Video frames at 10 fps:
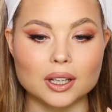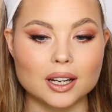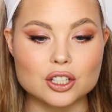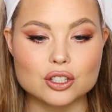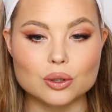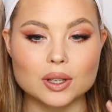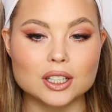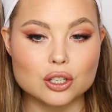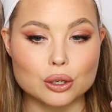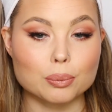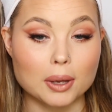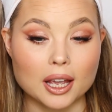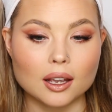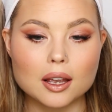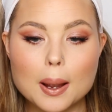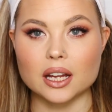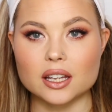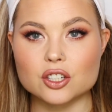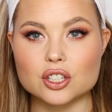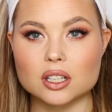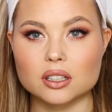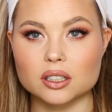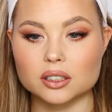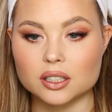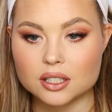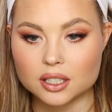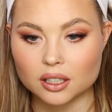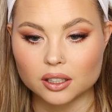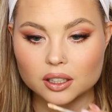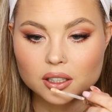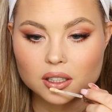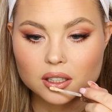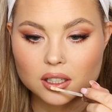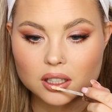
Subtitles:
Like, I just don't like too pink. And then just a little concealer.